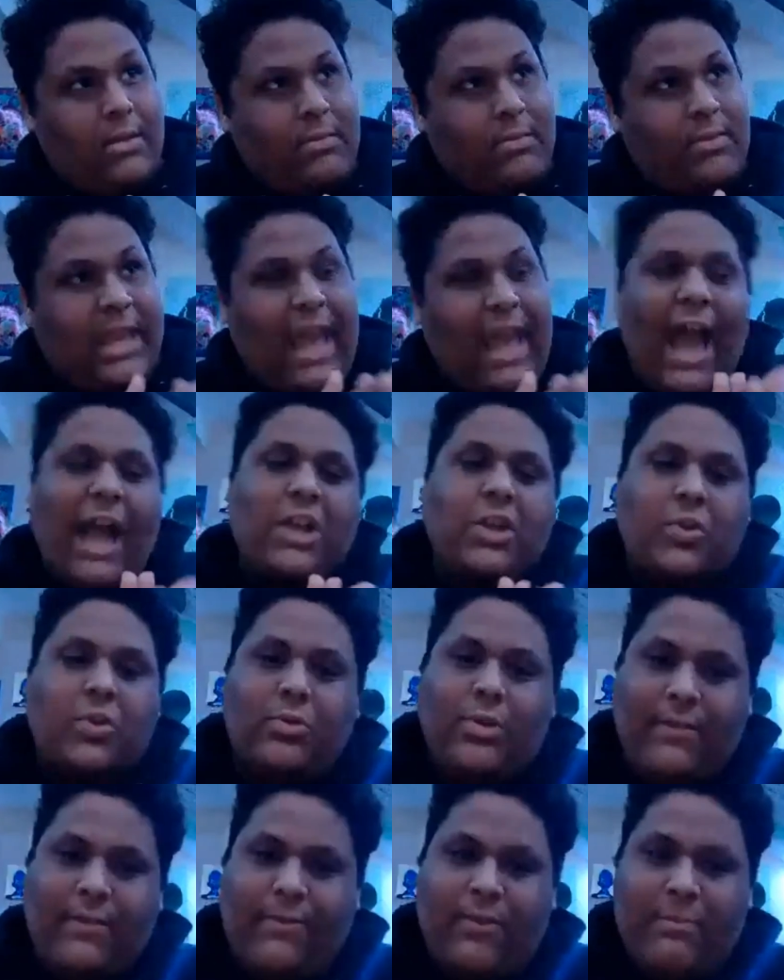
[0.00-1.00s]
the
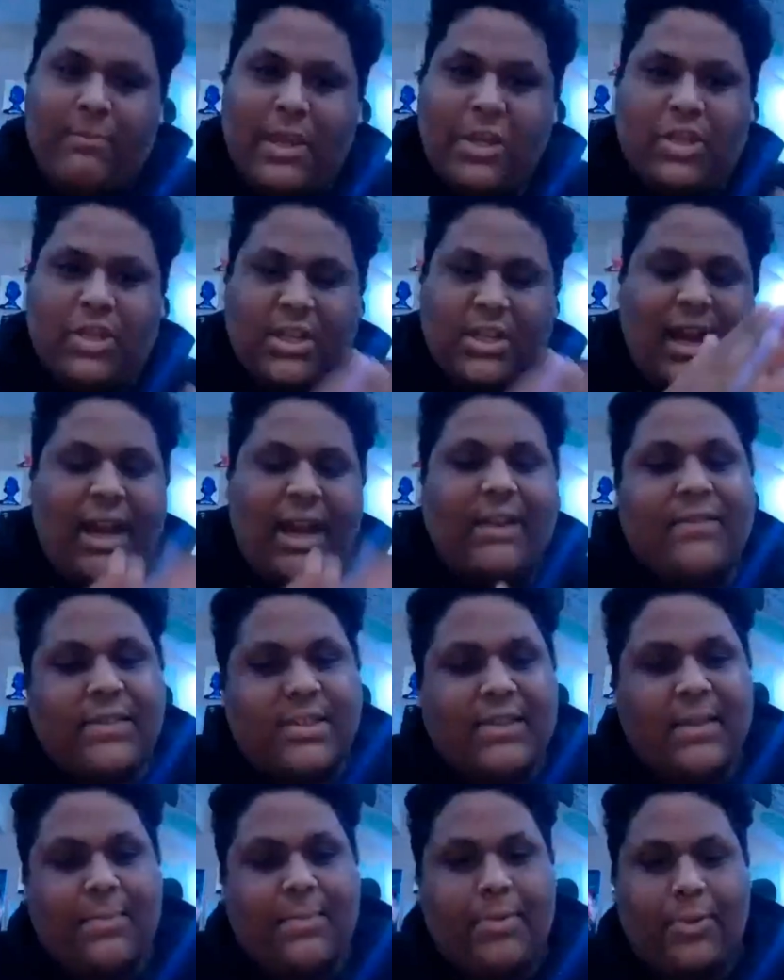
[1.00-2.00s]
actual information kind of
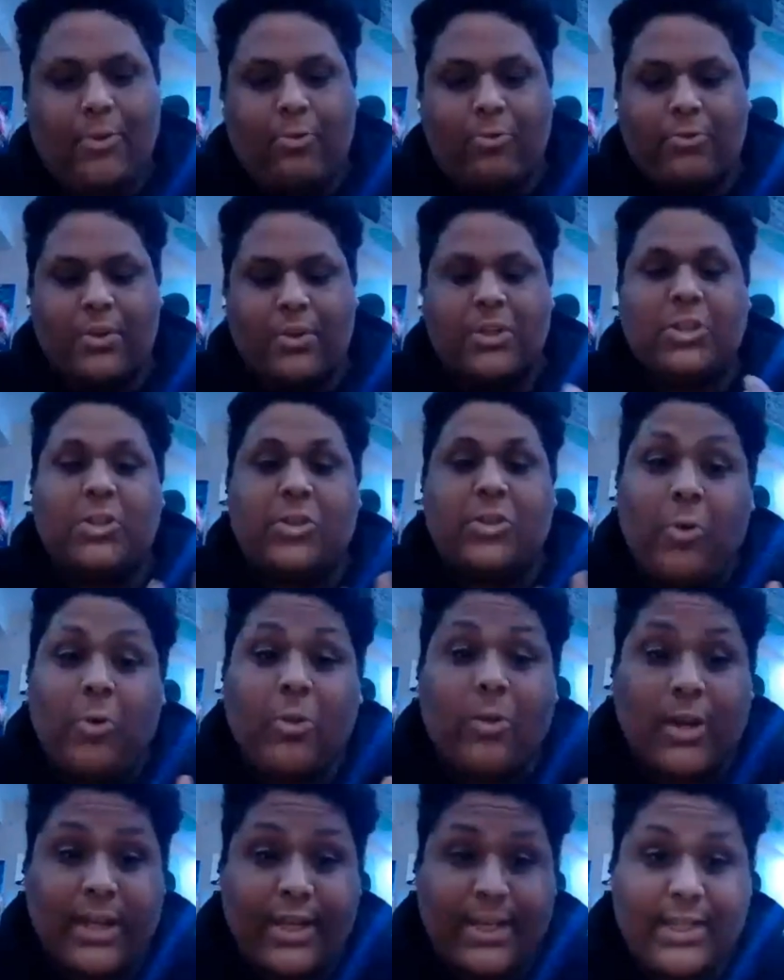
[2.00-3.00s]
slip through, the
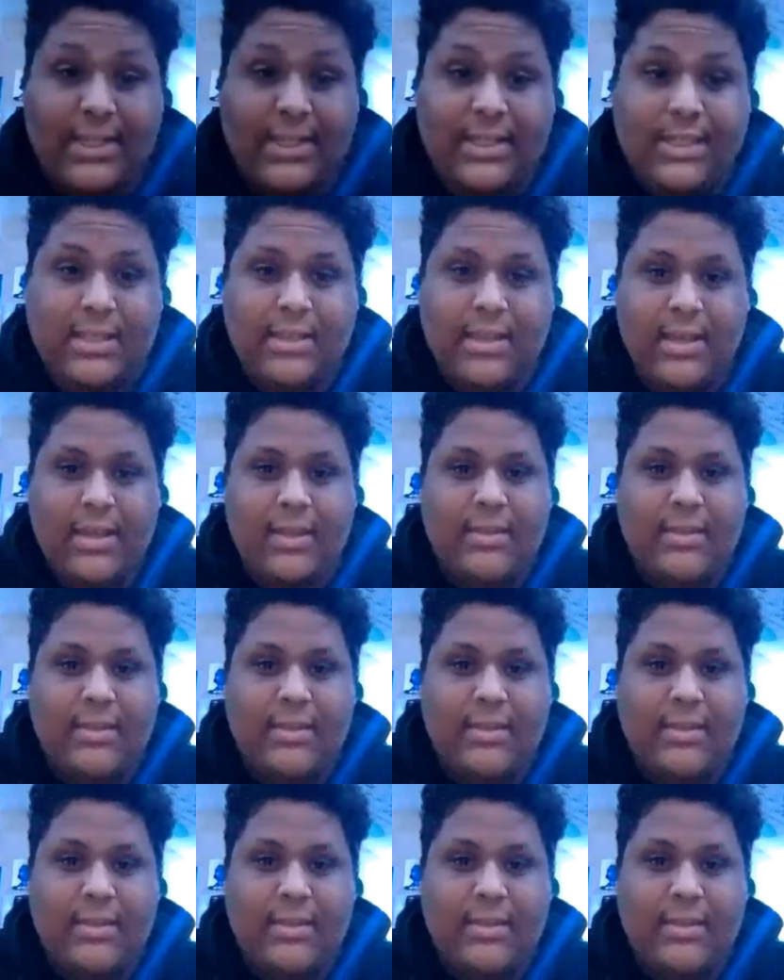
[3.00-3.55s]
stories,